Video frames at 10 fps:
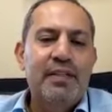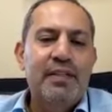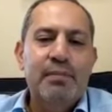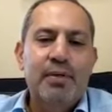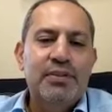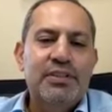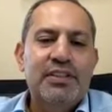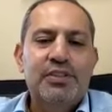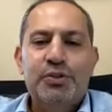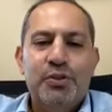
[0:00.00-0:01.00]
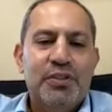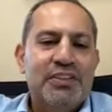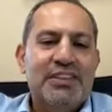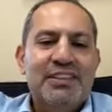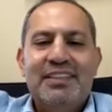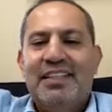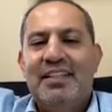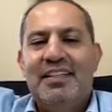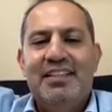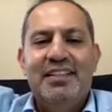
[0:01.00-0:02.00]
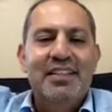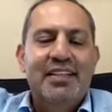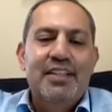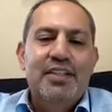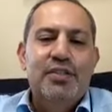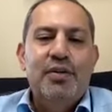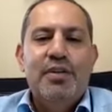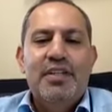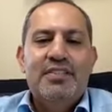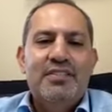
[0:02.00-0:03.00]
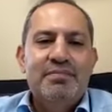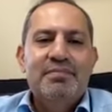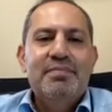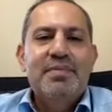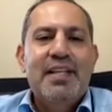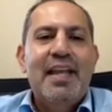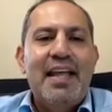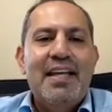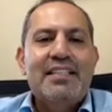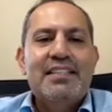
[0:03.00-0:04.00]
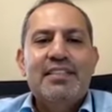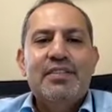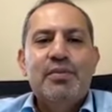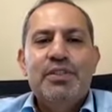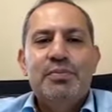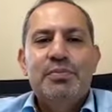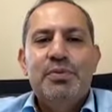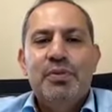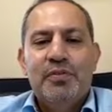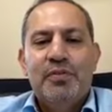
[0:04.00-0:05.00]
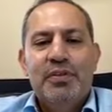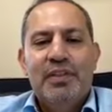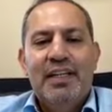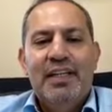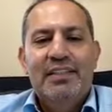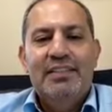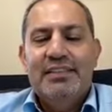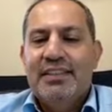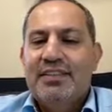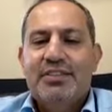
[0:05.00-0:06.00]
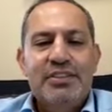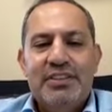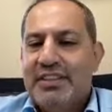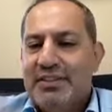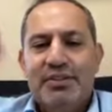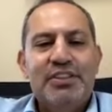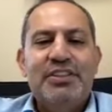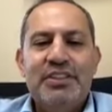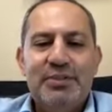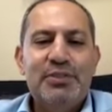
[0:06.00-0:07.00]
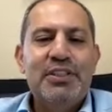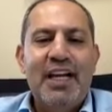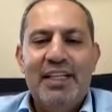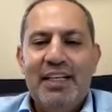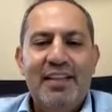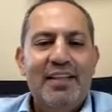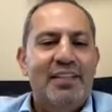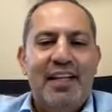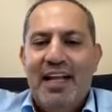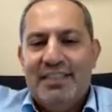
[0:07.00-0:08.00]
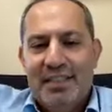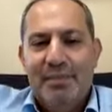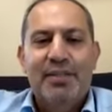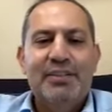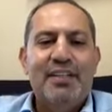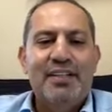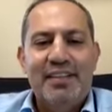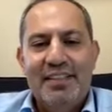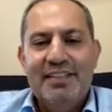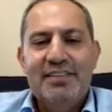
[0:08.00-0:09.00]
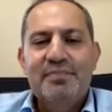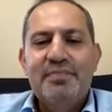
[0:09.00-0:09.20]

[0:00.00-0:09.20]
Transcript: in boats and shorts, and the lakes was beautiful. And she said, you just need to sign and then ask about other things.